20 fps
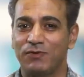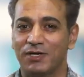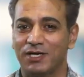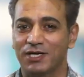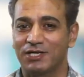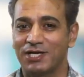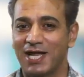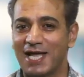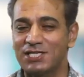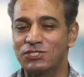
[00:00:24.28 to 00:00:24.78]
where
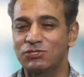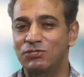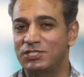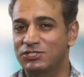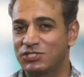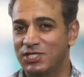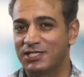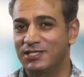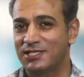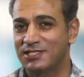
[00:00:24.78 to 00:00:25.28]
natural
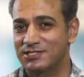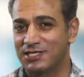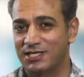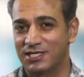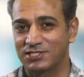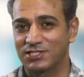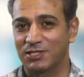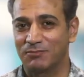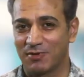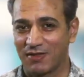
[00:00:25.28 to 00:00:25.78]
gender
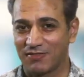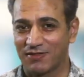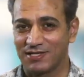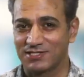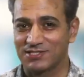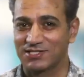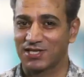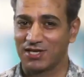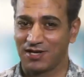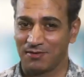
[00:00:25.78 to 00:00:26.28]
selection
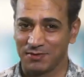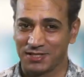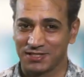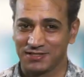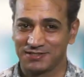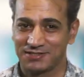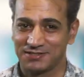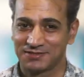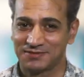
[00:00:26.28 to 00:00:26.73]
methods come in.